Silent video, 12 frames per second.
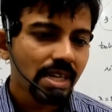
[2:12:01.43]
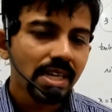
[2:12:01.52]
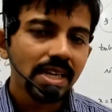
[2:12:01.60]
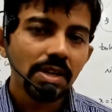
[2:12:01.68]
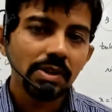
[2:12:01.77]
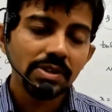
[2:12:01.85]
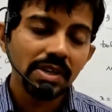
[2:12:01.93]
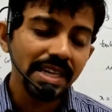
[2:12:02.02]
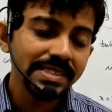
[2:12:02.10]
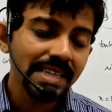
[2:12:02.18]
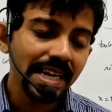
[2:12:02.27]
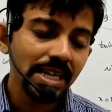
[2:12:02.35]
Not only
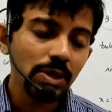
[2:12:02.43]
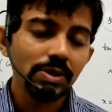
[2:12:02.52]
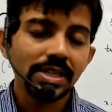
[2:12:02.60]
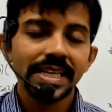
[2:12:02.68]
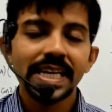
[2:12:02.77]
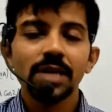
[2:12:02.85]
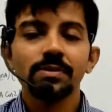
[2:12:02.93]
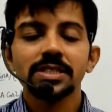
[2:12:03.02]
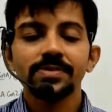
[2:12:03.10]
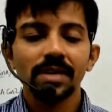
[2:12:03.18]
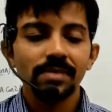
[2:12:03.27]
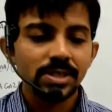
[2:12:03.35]
sin 2 theta, you must
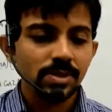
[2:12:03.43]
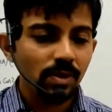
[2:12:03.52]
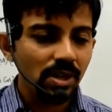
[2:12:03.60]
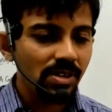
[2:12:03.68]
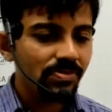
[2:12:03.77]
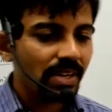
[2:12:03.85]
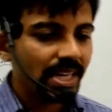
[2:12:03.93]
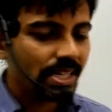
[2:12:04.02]
be able to modify it